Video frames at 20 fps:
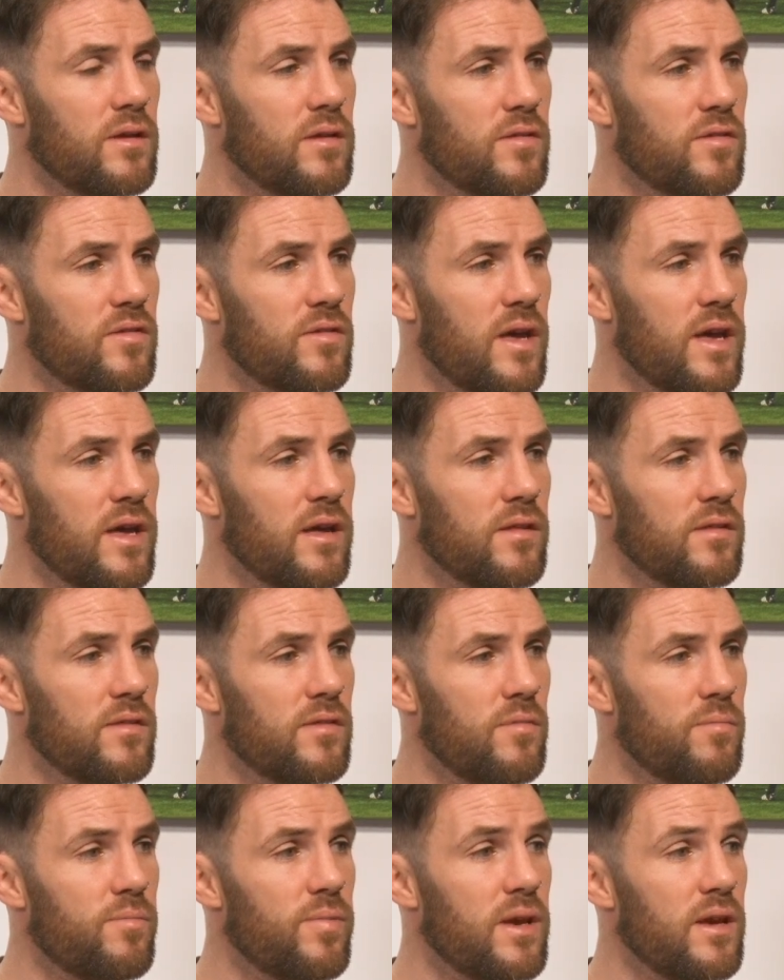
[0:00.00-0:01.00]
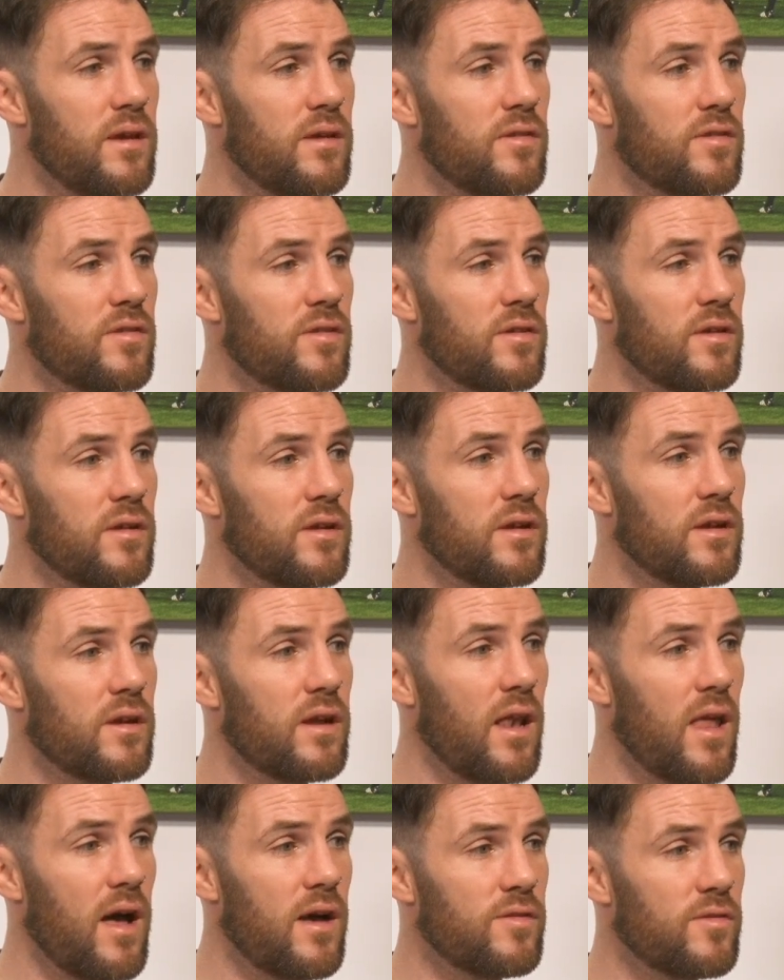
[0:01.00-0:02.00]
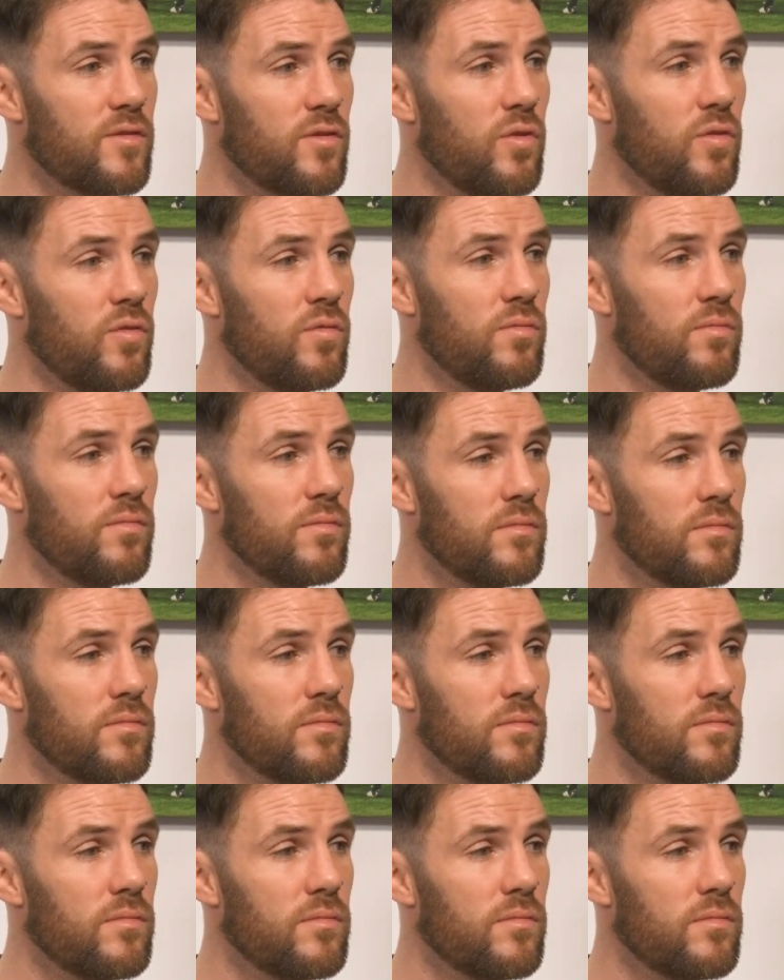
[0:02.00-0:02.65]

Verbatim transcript: Sale to beat Glasgow.